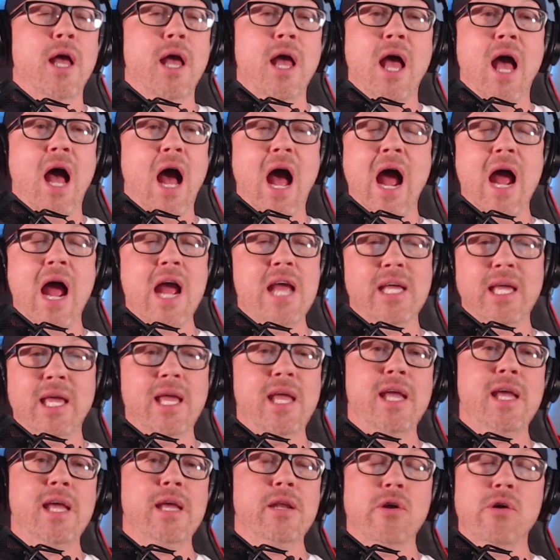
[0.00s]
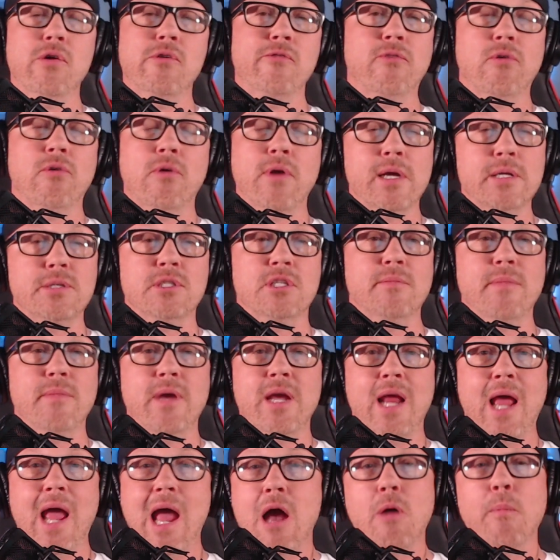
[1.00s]
I can't overestimate
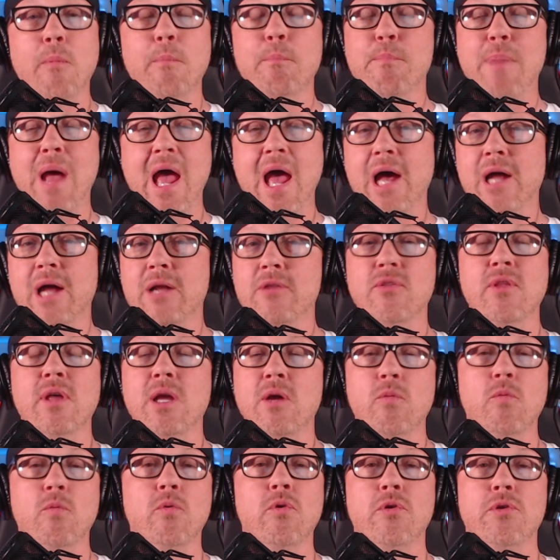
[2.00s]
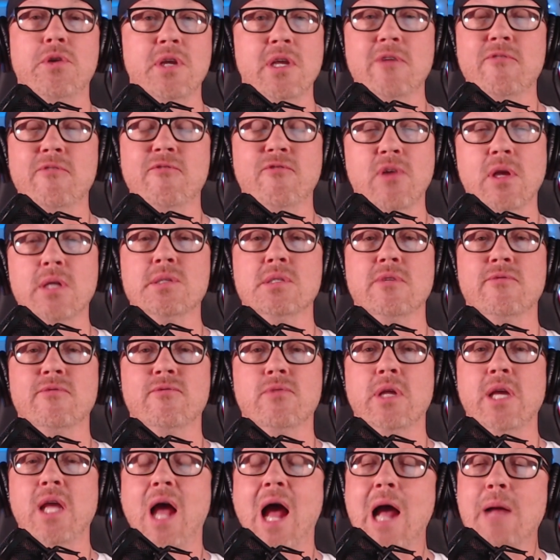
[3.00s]
how bad they were
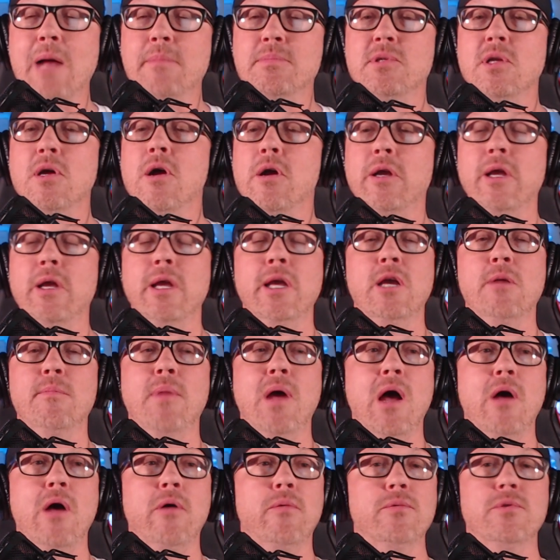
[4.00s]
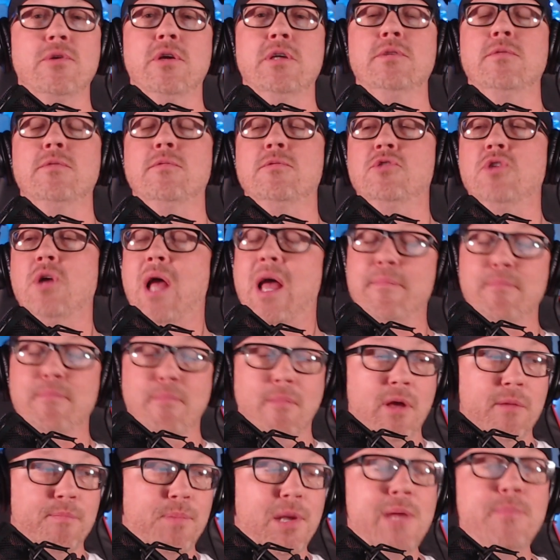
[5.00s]
defensively. I'm talking about uh,
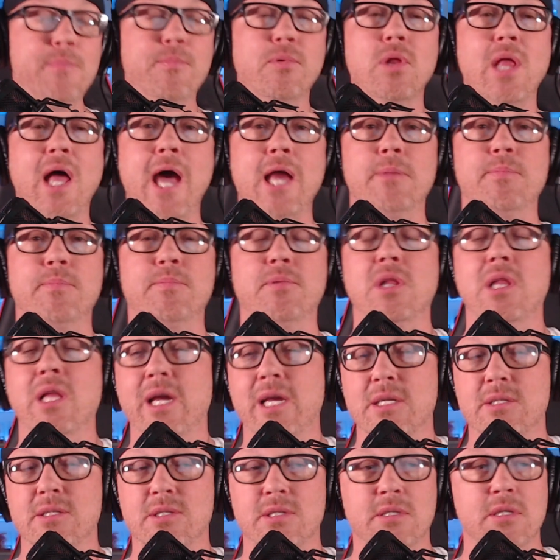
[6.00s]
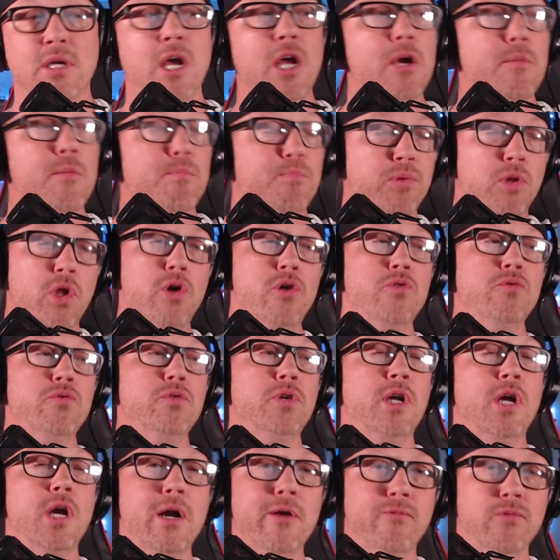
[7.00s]
people out of place, blown
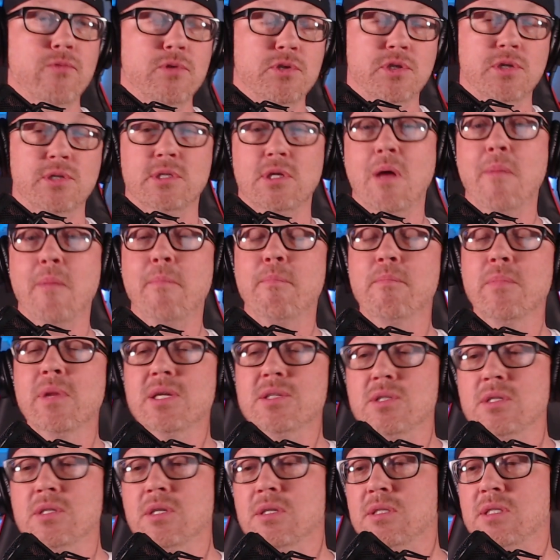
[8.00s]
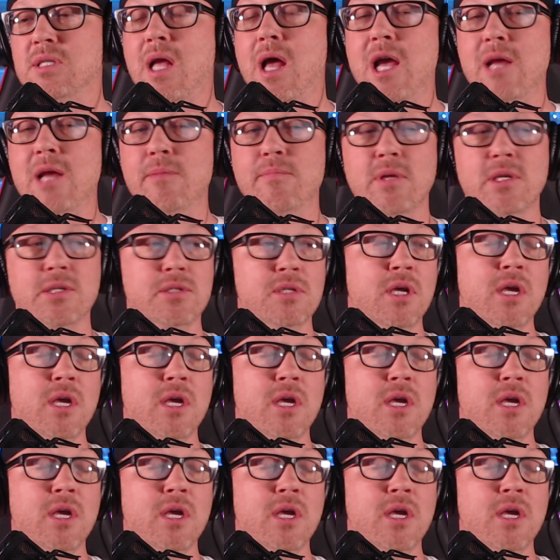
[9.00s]
coverages, missed assignments.